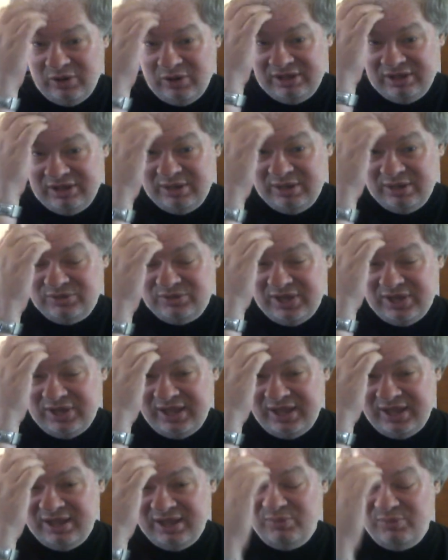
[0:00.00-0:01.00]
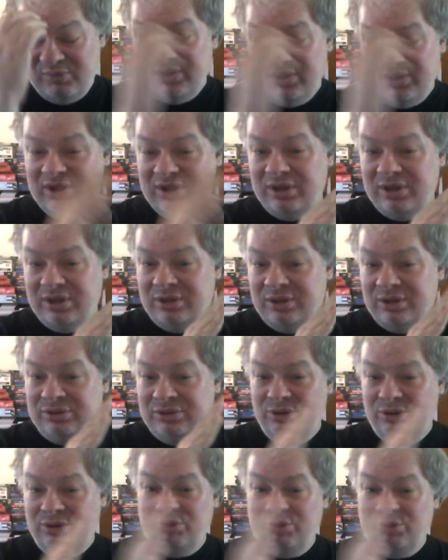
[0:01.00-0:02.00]
up staying up through
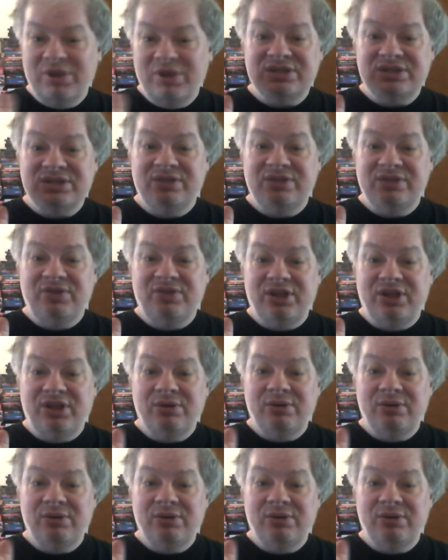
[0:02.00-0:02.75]
the rest of the video.